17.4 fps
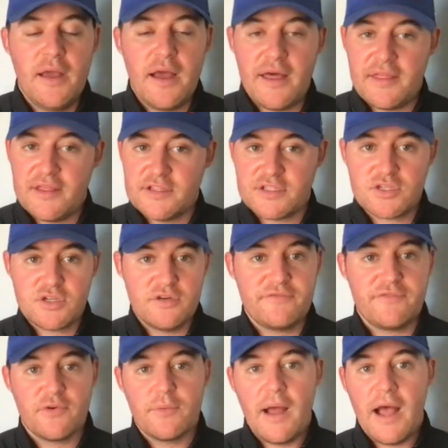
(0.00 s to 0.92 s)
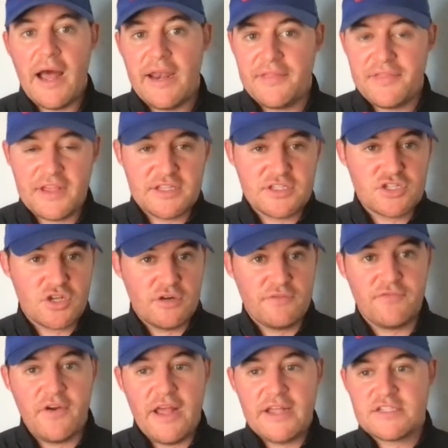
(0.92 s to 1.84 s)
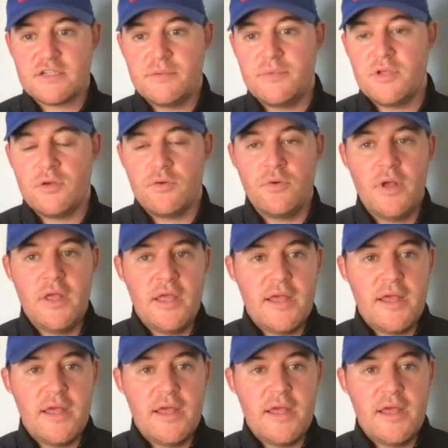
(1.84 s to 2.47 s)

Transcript: I think it's good for Rod. I think it's good for SMU.